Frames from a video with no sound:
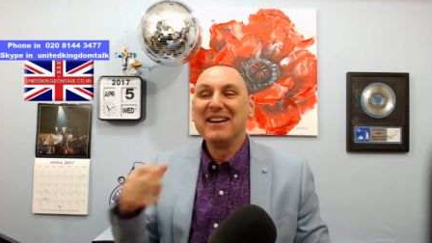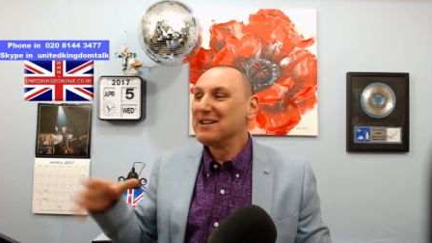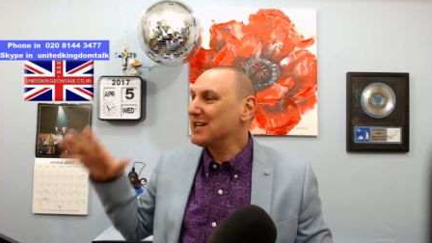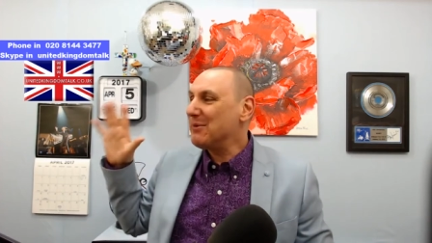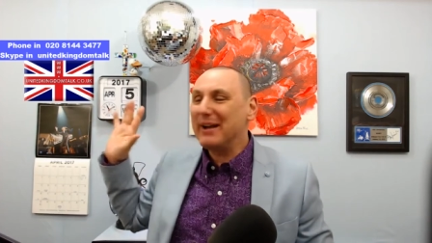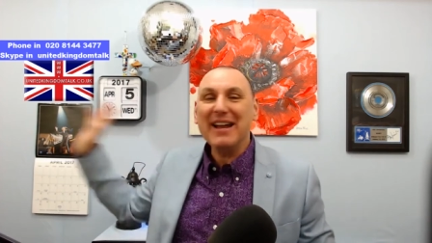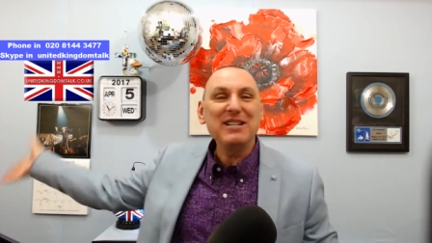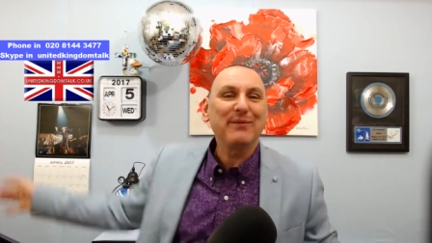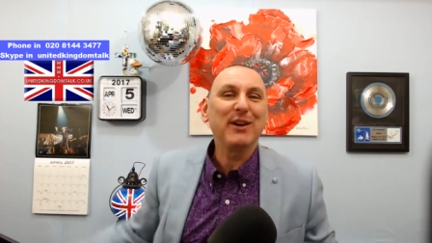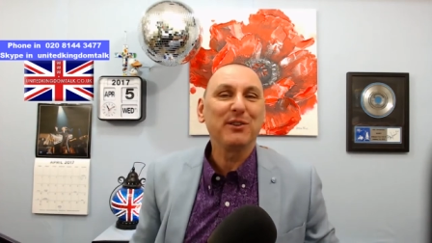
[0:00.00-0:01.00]
So we
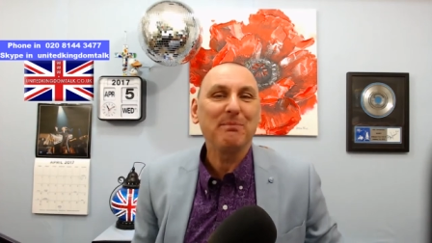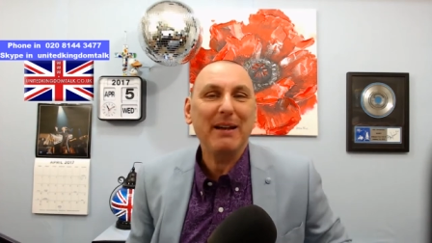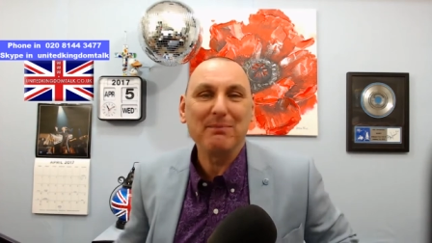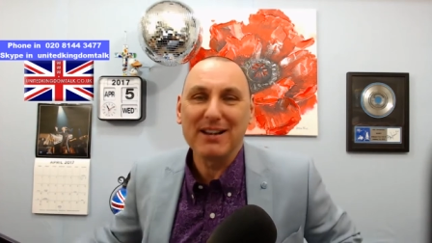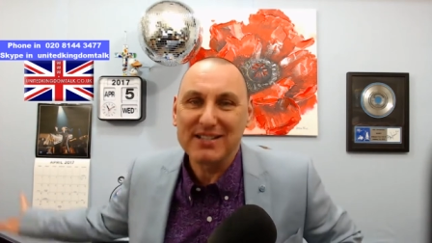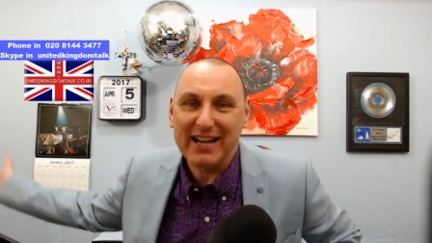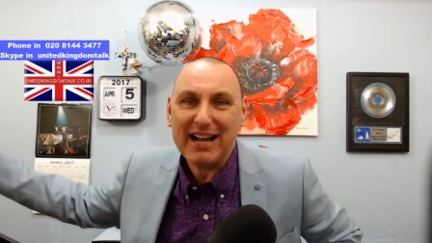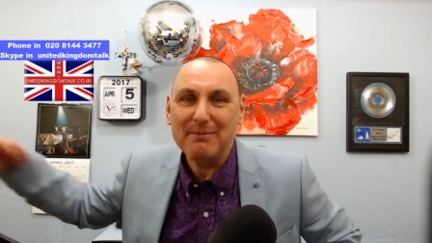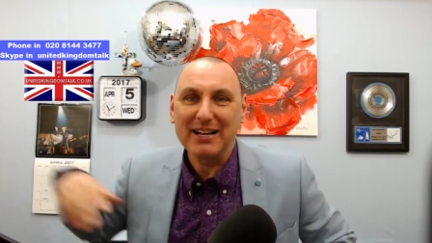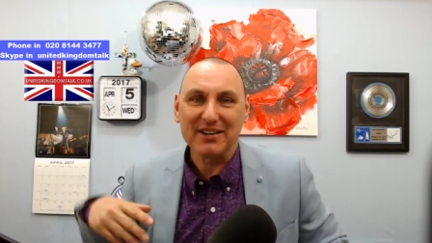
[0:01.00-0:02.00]
interview the people as they're
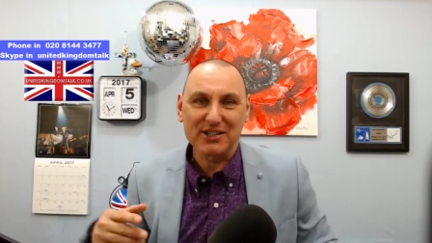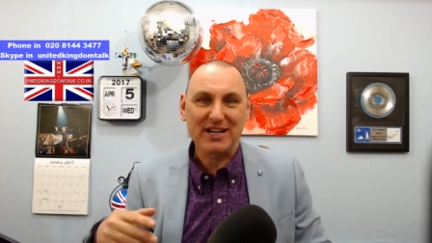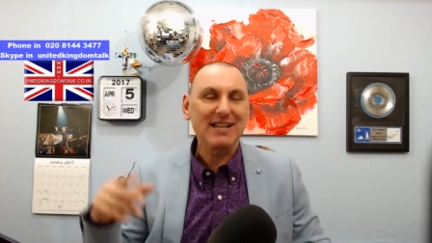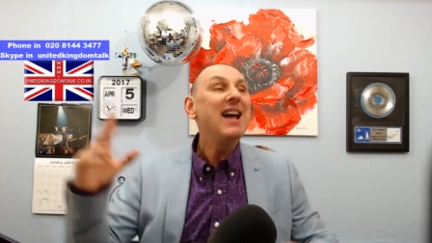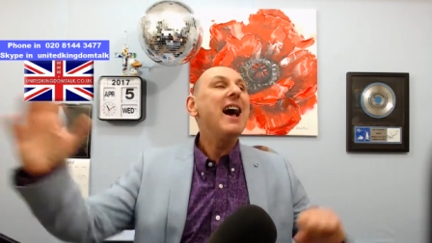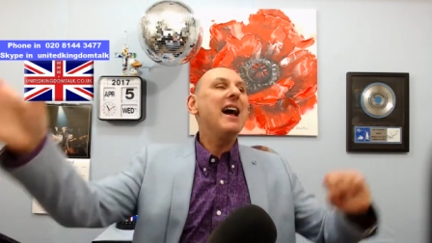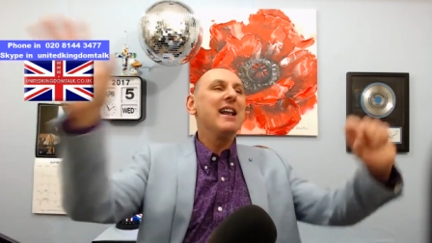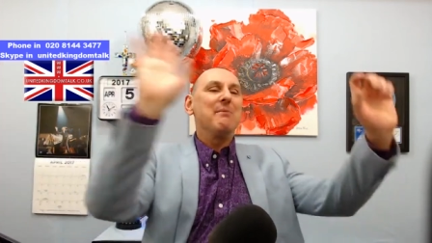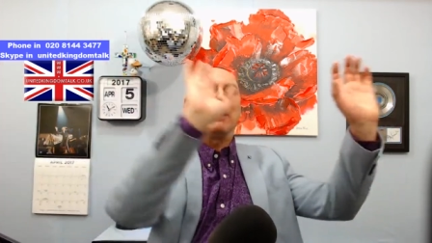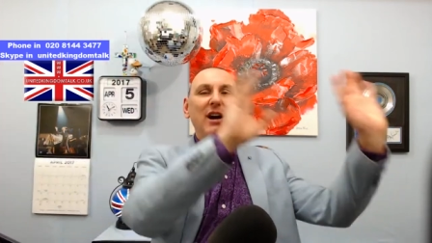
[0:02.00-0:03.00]
coming down the stairs, and
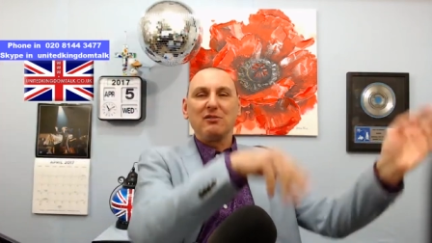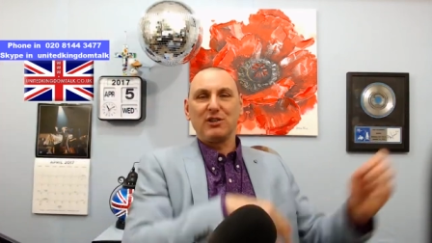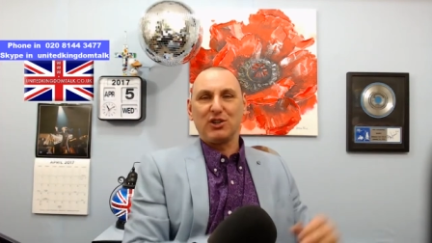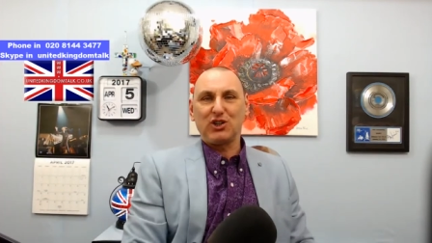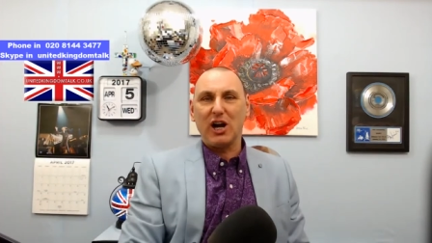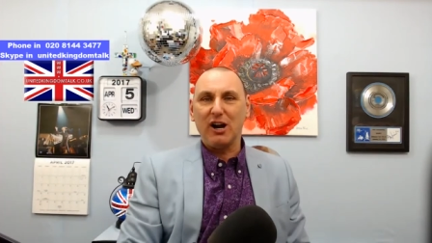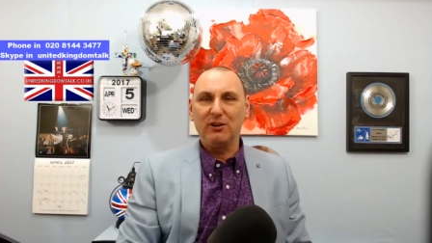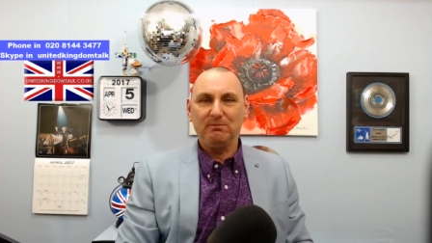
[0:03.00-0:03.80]
then we go to the show,